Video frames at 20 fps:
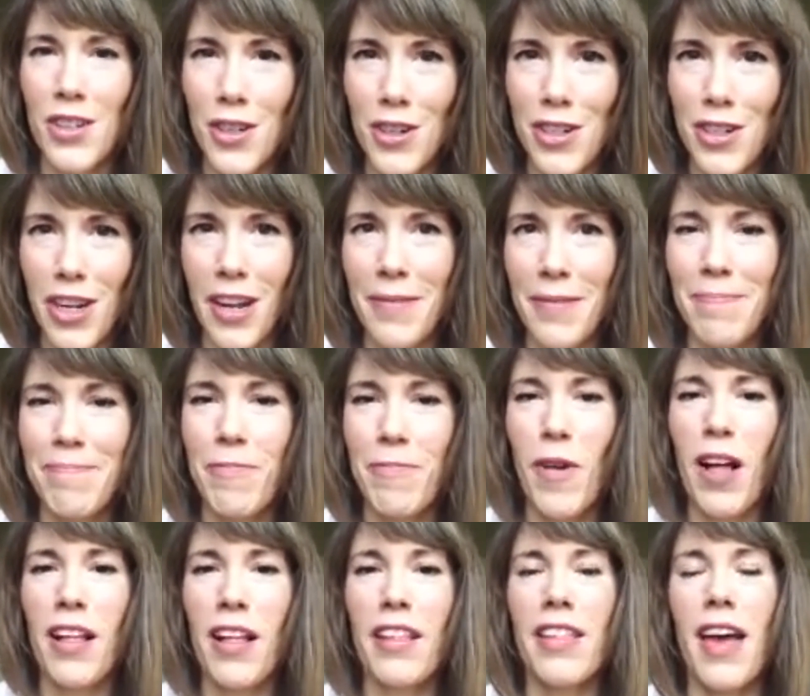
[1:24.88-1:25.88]
Sure, John.
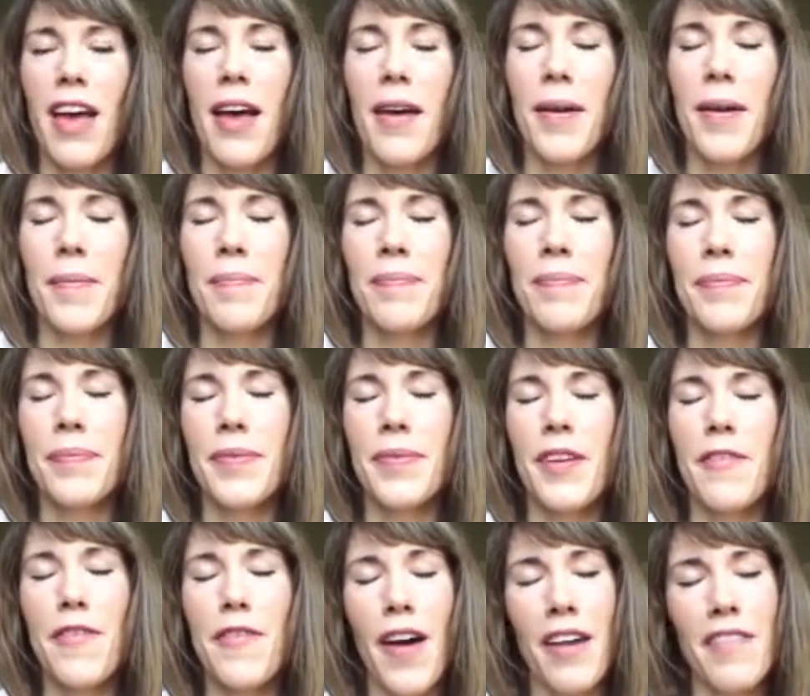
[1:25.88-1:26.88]
Well,
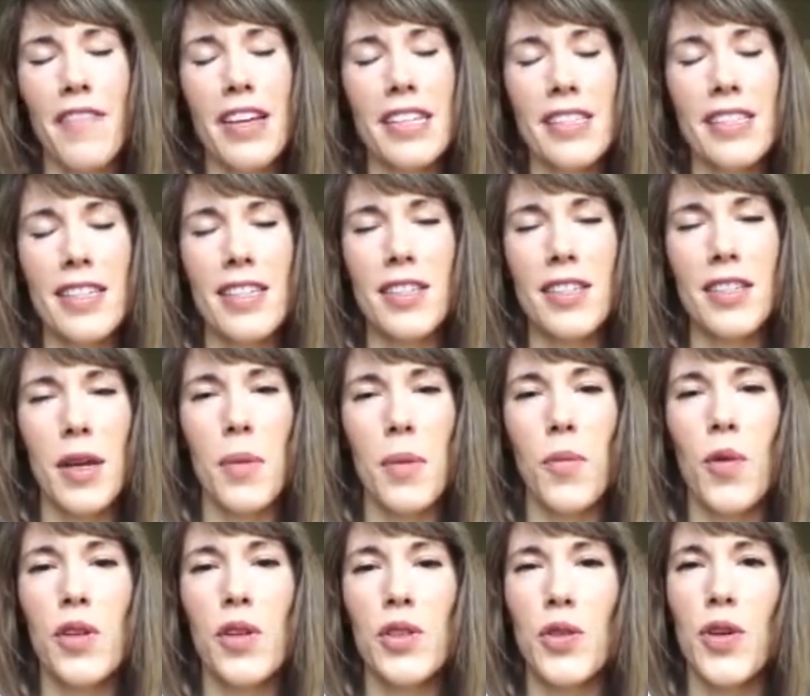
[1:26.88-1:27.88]
the 5S
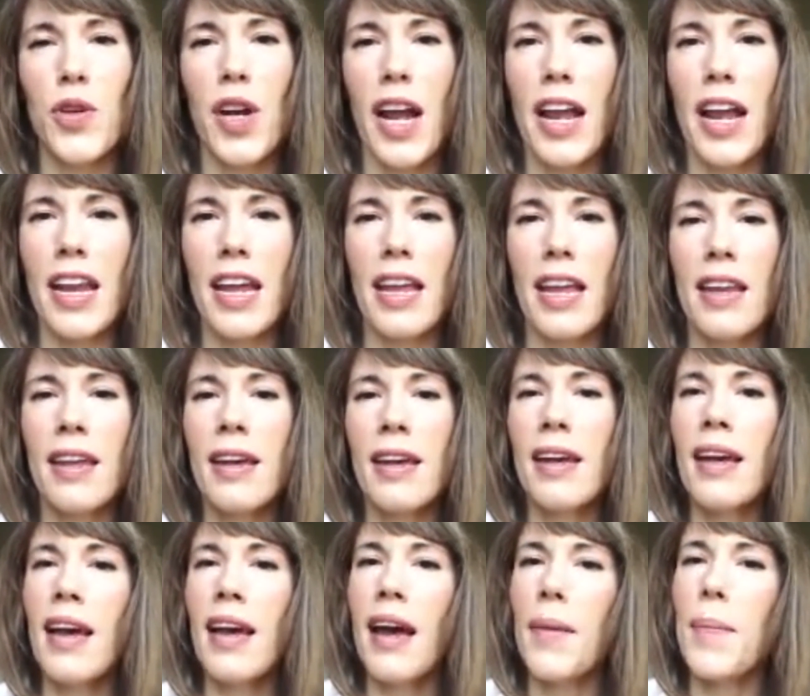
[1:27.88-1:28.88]
system was created
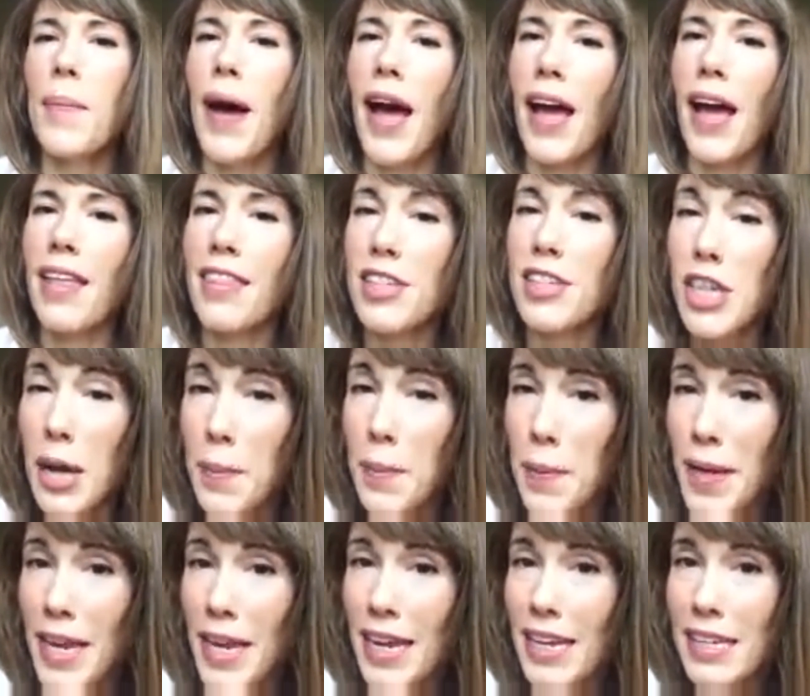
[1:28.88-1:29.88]
by the
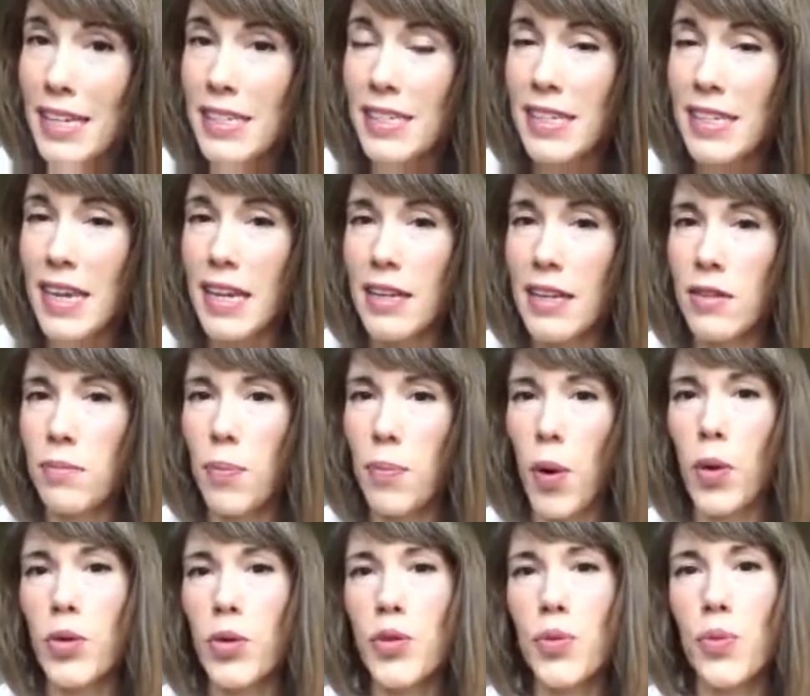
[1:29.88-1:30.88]
Japanese in
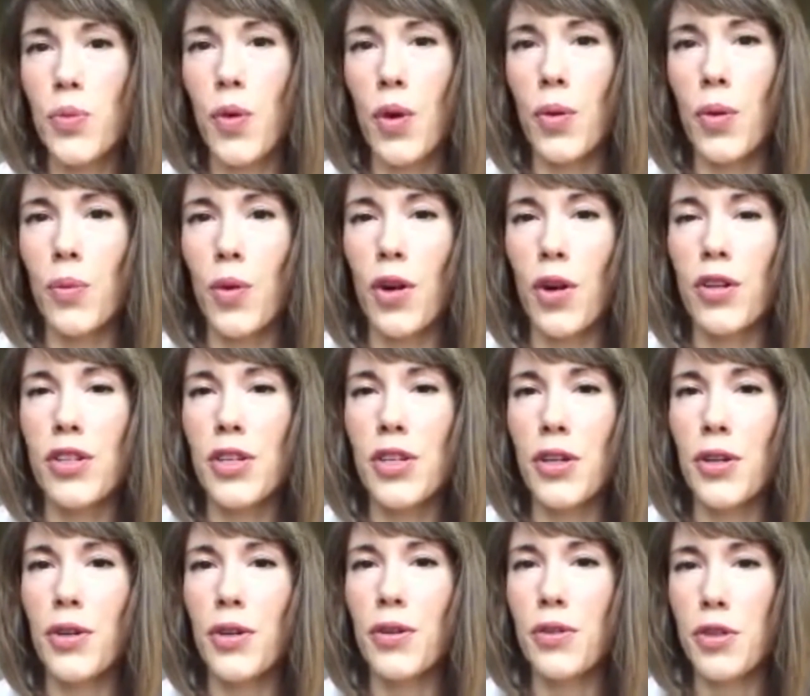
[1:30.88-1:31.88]
post-World War
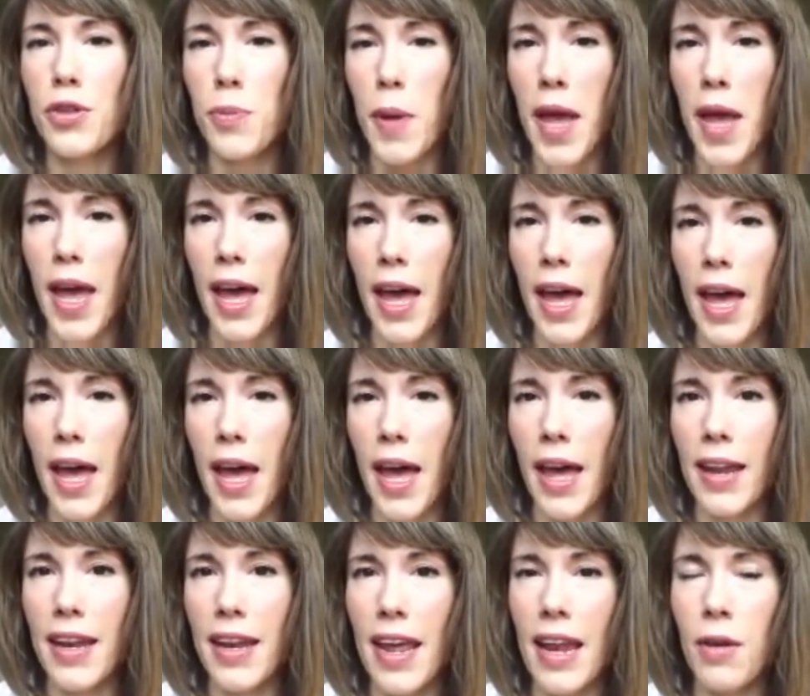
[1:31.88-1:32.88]
II Japan,
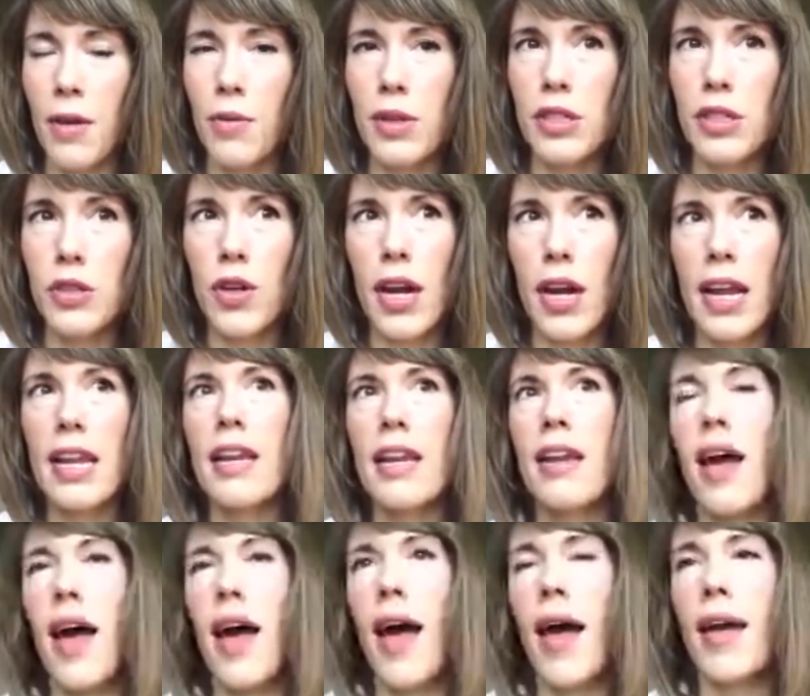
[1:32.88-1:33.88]
and it was
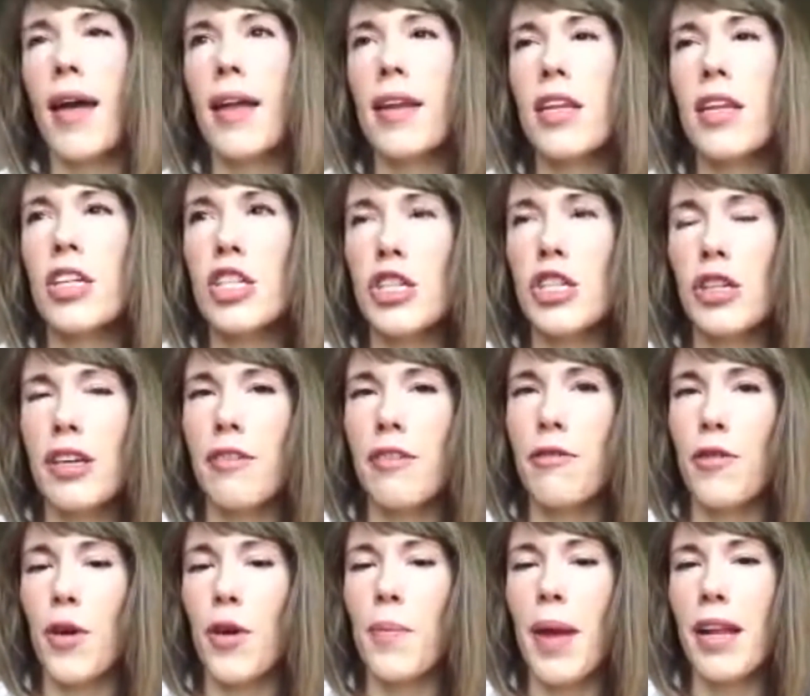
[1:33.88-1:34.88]
created
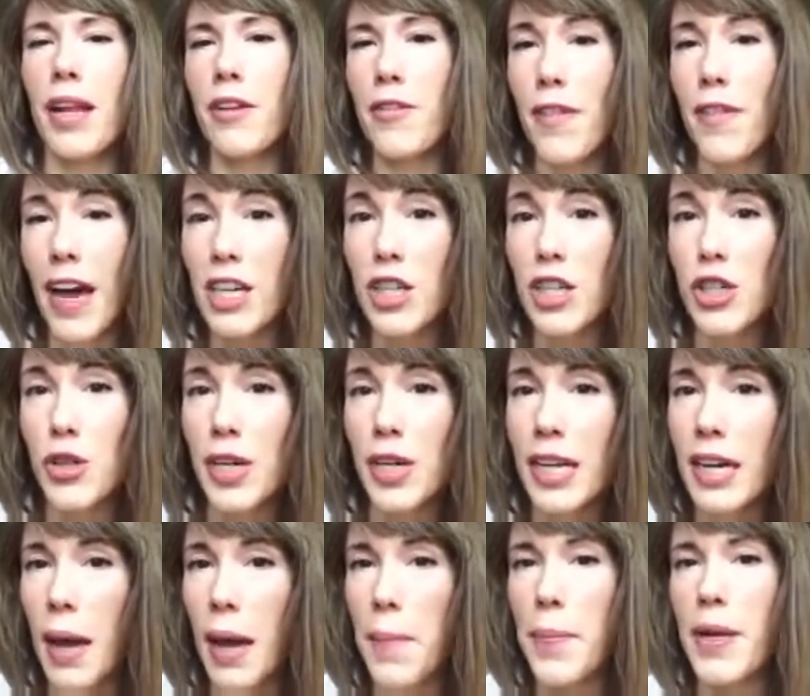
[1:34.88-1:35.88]
initially for
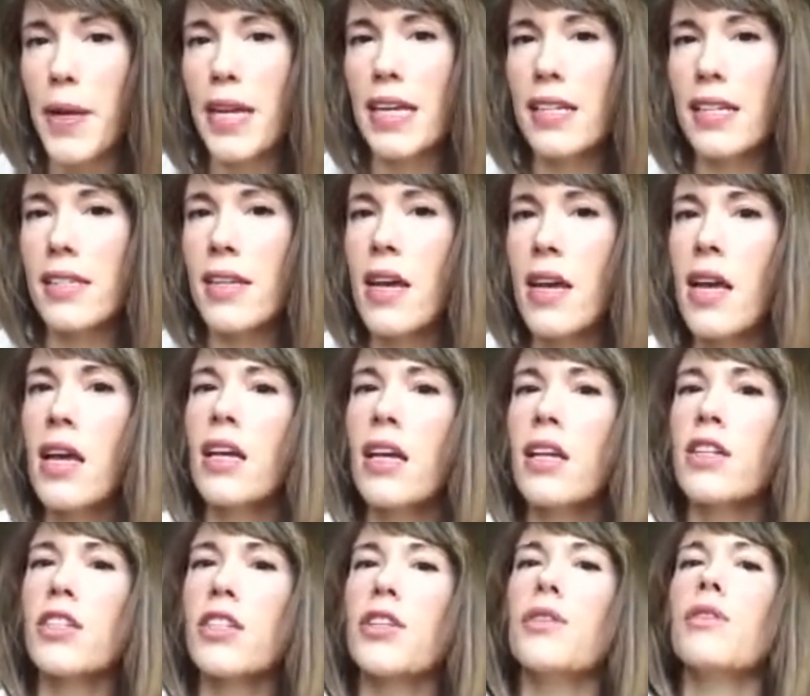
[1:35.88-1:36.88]
manufacturing companies
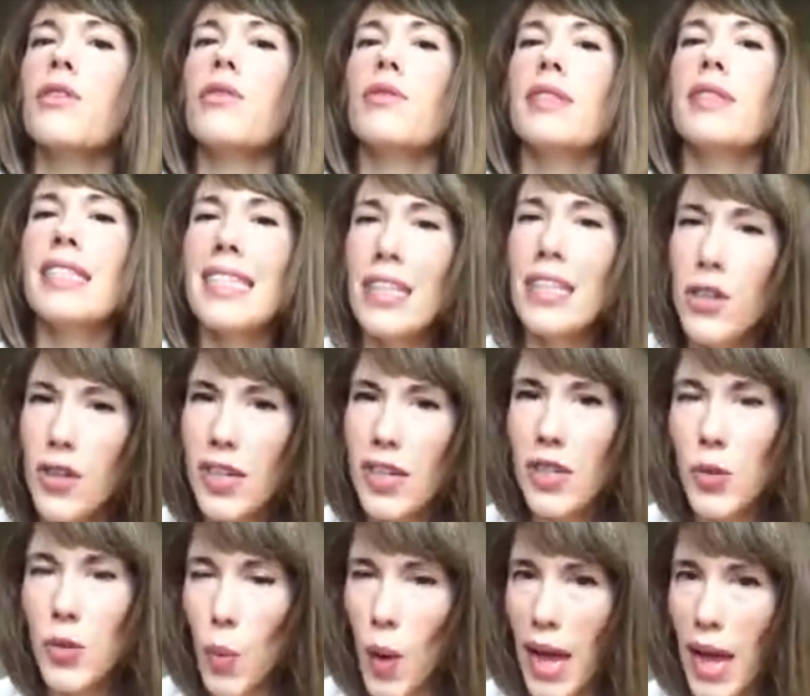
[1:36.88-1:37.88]
to
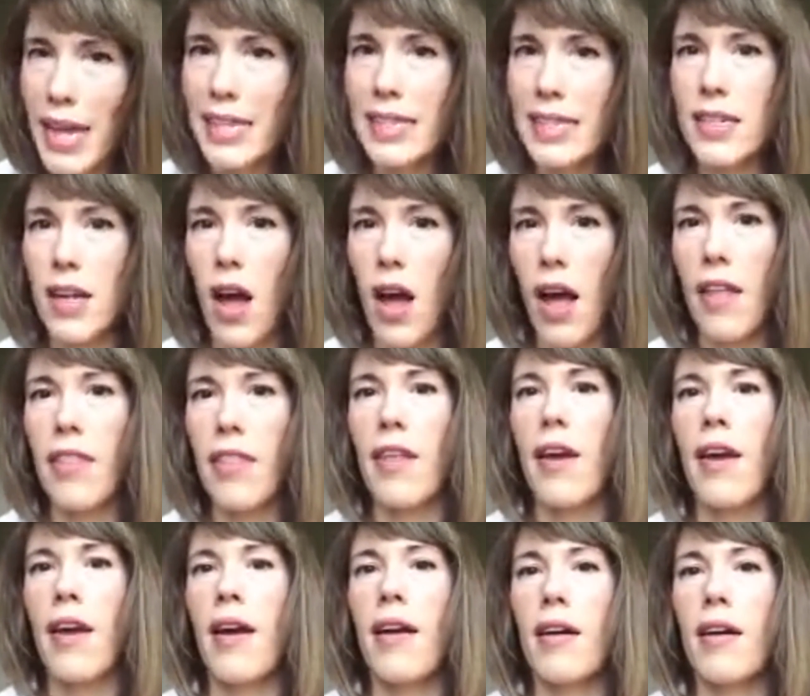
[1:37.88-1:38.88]
decrease waste
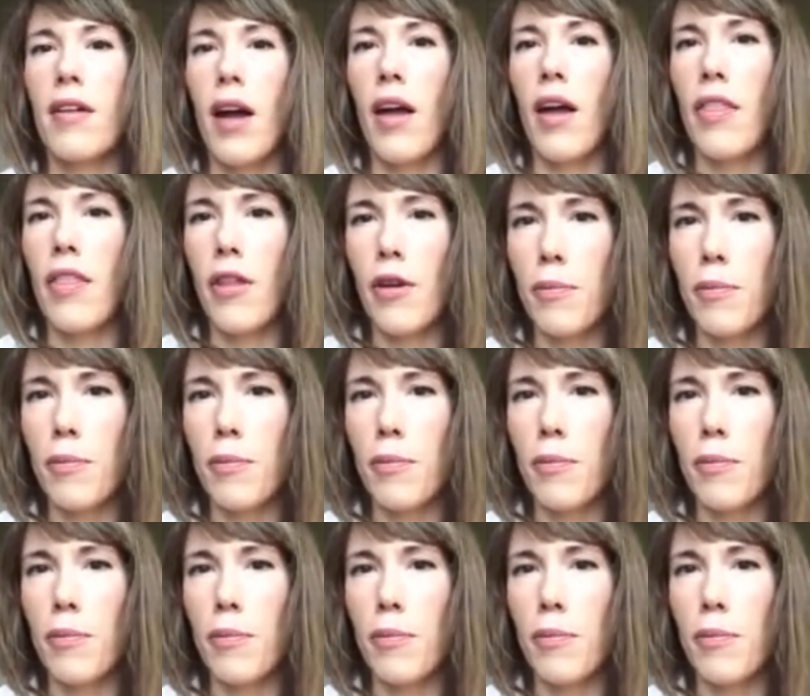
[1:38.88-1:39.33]
on their